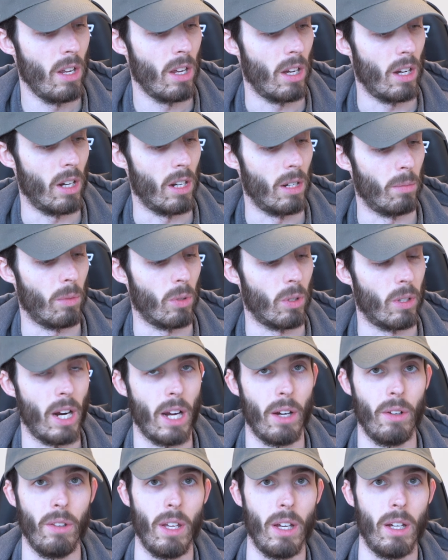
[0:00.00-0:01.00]
or
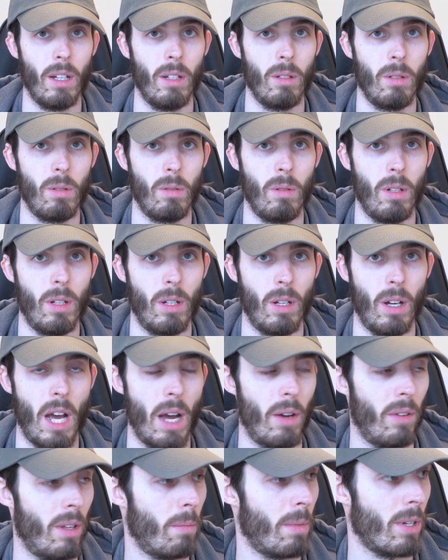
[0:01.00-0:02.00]
how
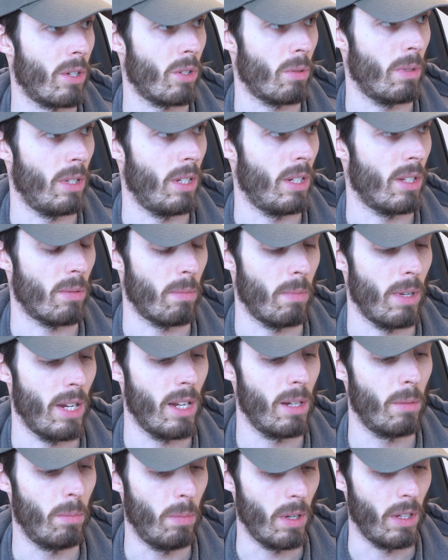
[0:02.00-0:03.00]
that measurement is
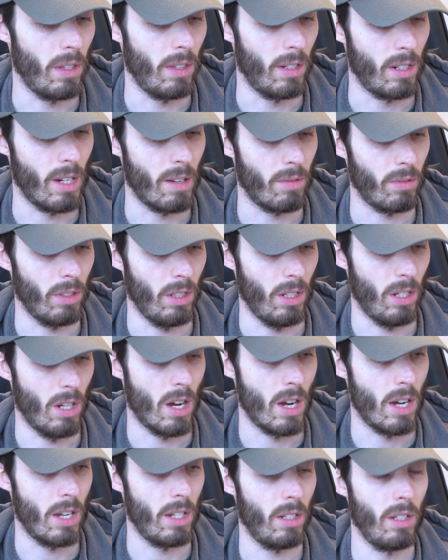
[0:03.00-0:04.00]
made, but they're definitely
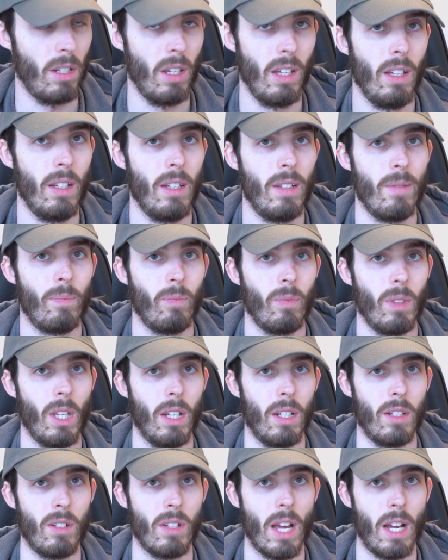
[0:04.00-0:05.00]
not
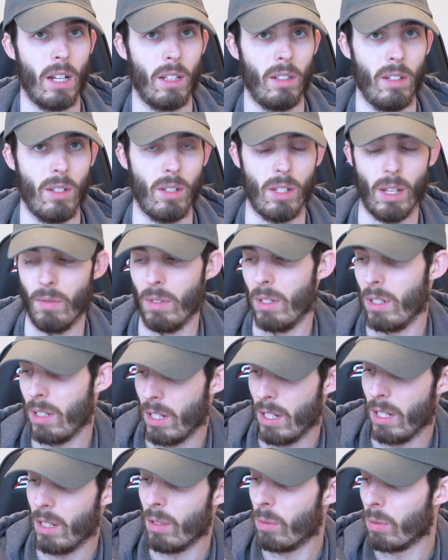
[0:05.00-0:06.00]
exactly
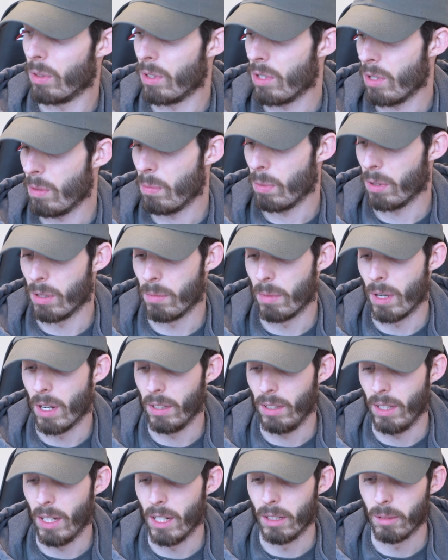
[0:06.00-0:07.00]
17 once you put them
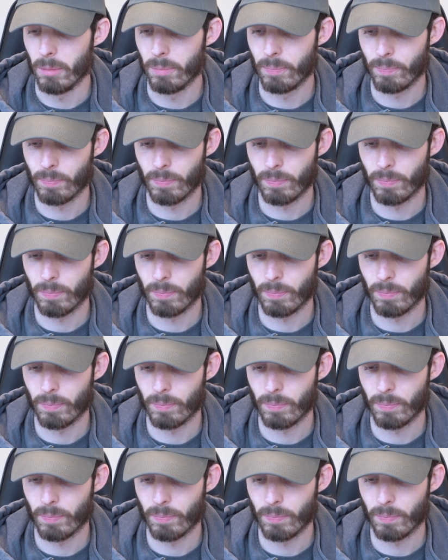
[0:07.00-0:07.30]
on there.